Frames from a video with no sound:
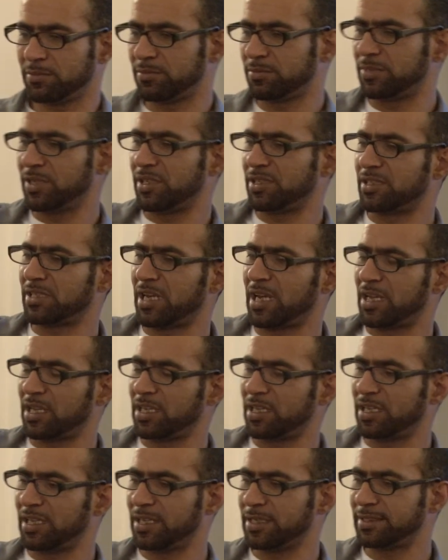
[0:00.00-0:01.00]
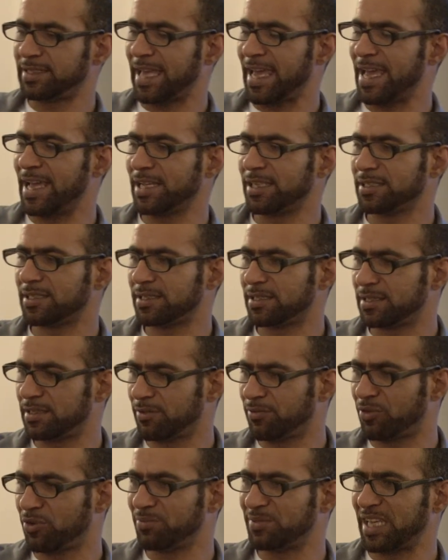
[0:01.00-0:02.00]
there is like tanks
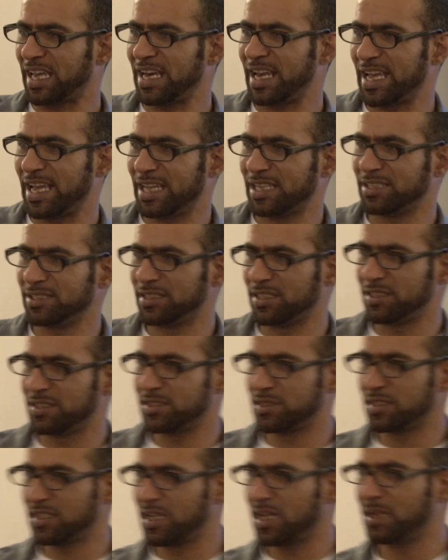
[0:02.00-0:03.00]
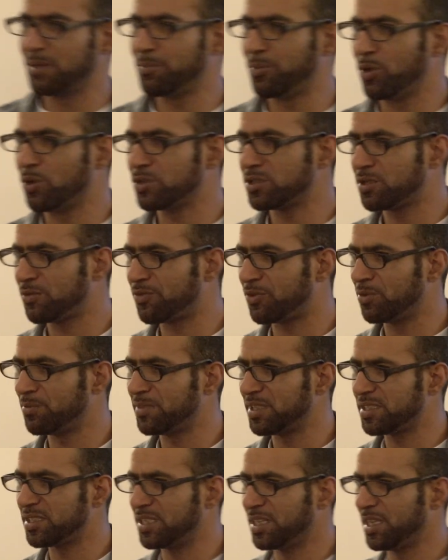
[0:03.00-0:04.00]
from the land, there is gunboats from
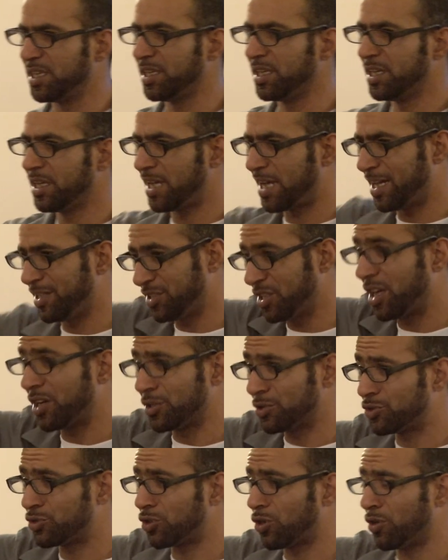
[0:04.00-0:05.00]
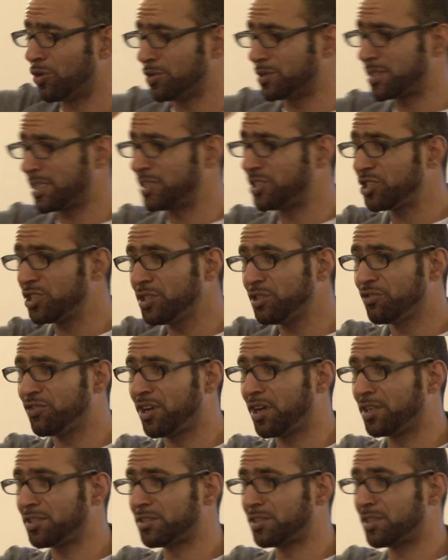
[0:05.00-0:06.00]
the sea, and there are drones and jet
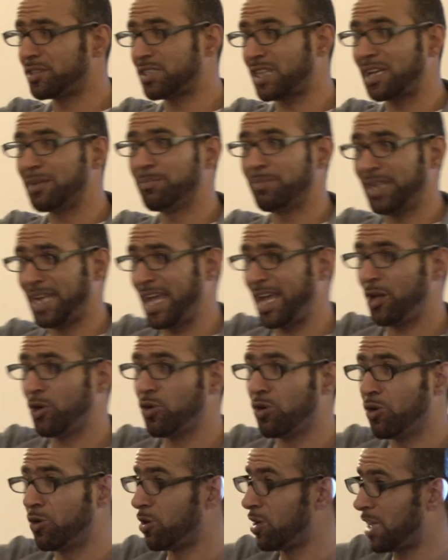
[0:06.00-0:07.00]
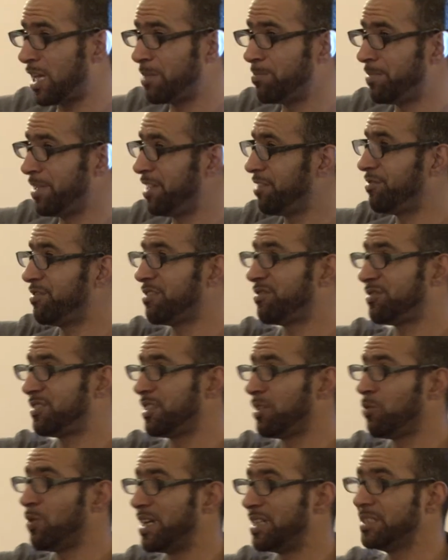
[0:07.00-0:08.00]
fighters and Black Hawk and
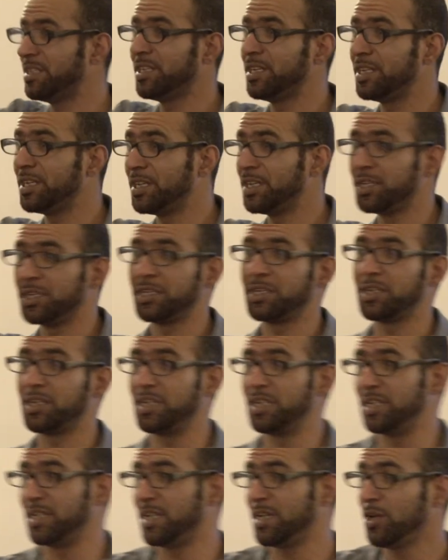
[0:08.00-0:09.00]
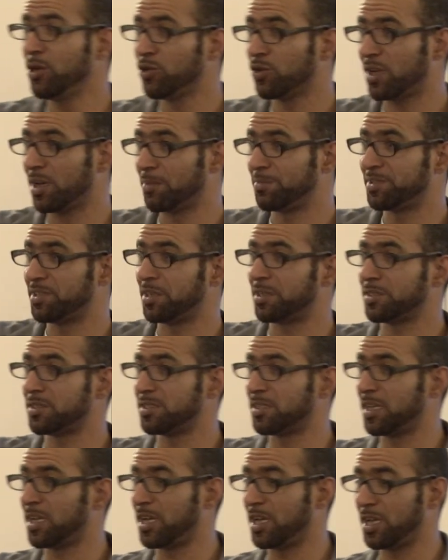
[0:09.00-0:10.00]
B-51 uh,
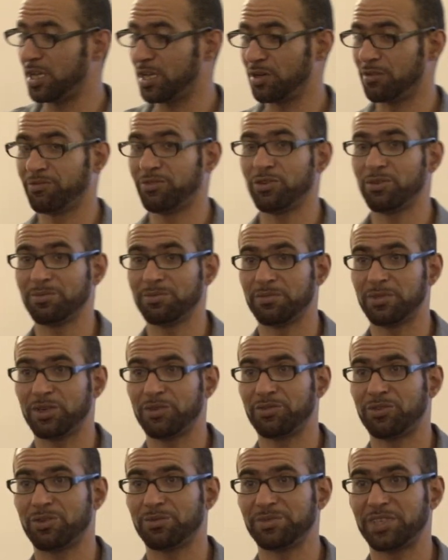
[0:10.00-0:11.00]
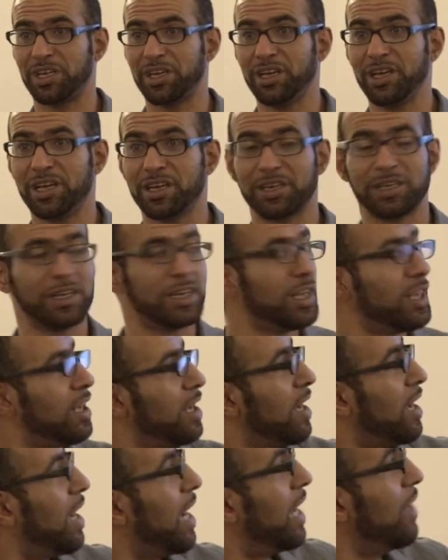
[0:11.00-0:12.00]
helicopters uh, uh from, uh, from the air.
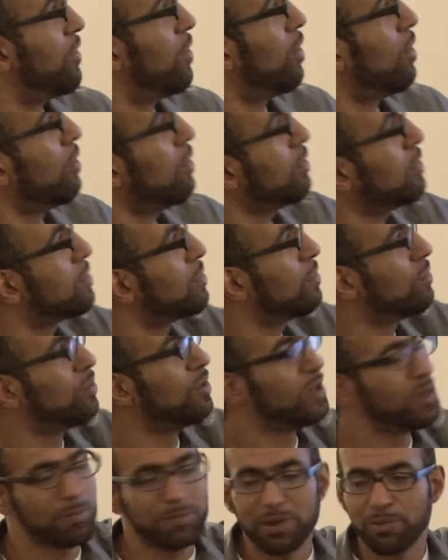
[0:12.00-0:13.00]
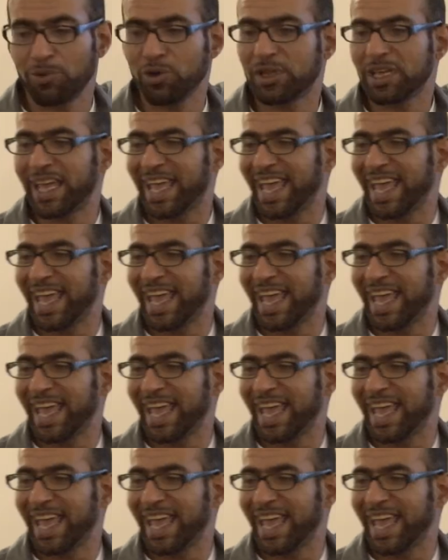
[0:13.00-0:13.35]
And also, people